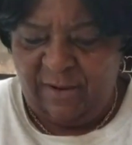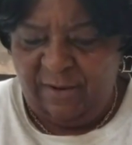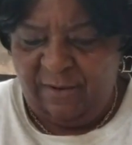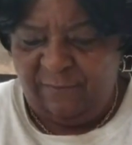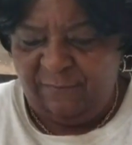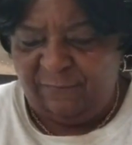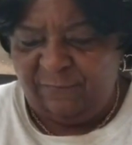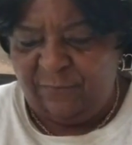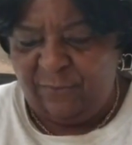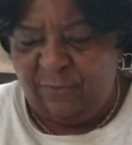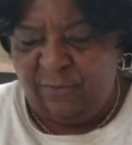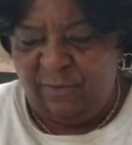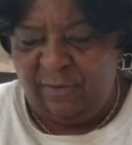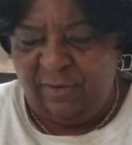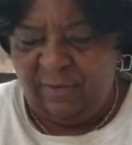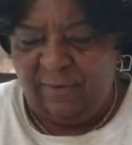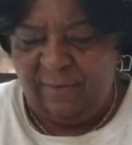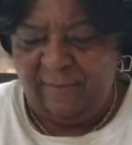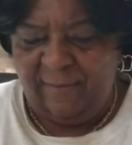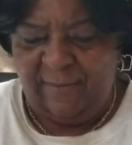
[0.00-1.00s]
for
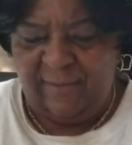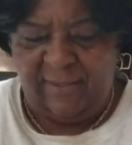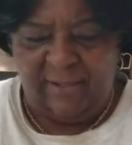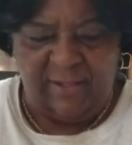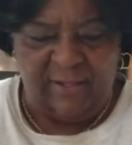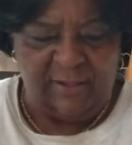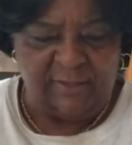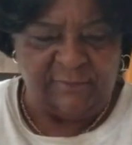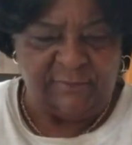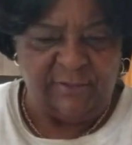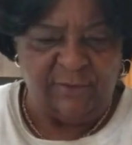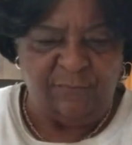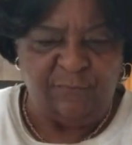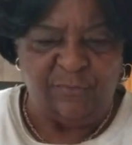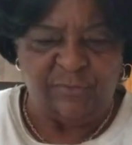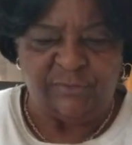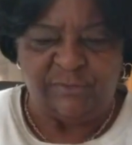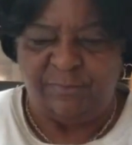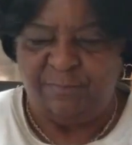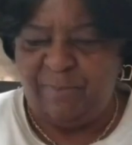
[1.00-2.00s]
a
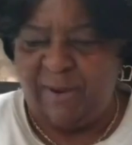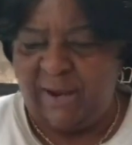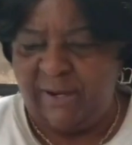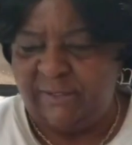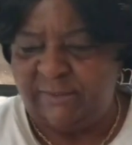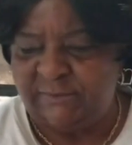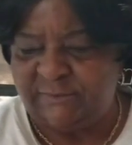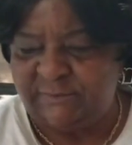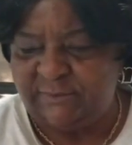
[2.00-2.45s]
different spice.